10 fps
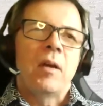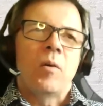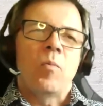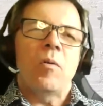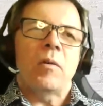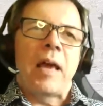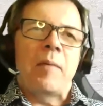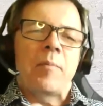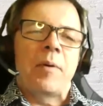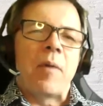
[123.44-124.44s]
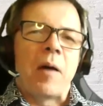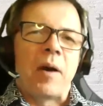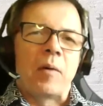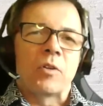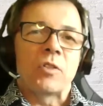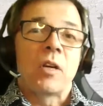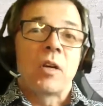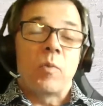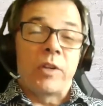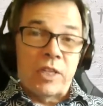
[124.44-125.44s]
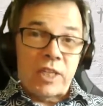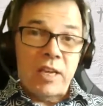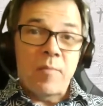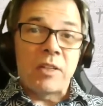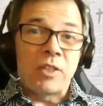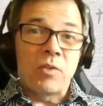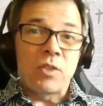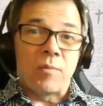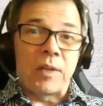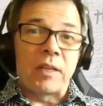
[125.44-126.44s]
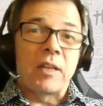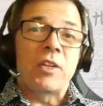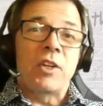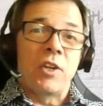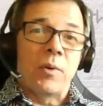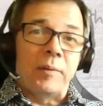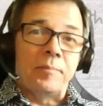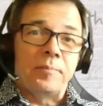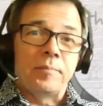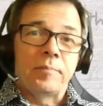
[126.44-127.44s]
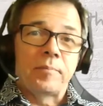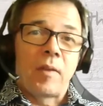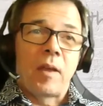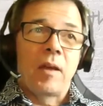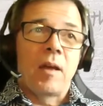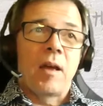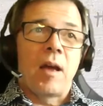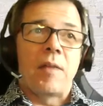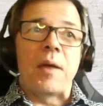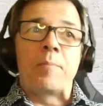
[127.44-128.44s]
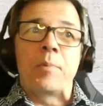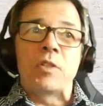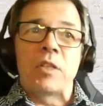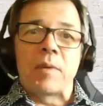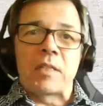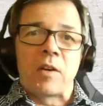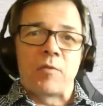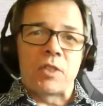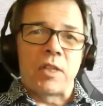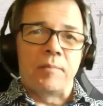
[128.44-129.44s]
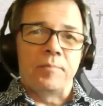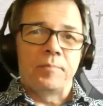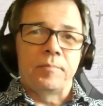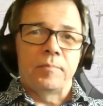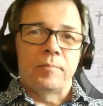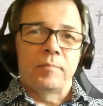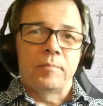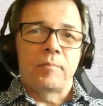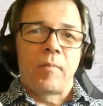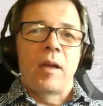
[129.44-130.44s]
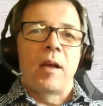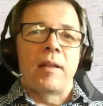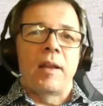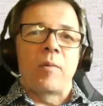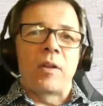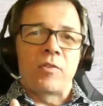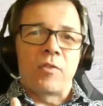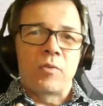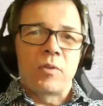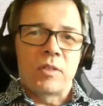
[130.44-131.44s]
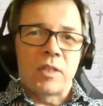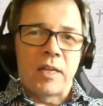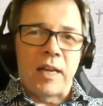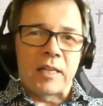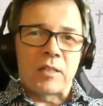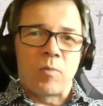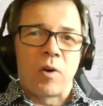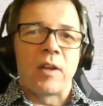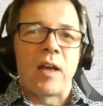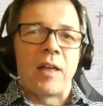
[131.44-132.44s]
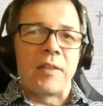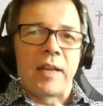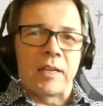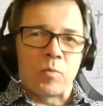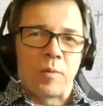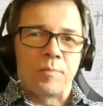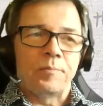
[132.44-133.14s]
what came up in my mind was, when you set your mind to do something, you do it. And that boosted my self-esteem. And then I went through to the next one and the next one.